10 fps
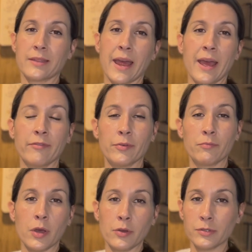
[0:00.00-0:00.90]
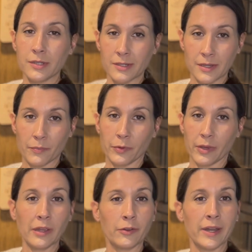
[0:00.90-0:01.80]
that have the most simple
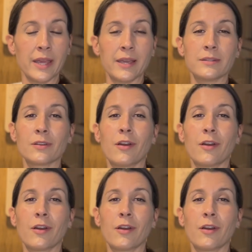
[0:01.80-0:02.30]
ingredients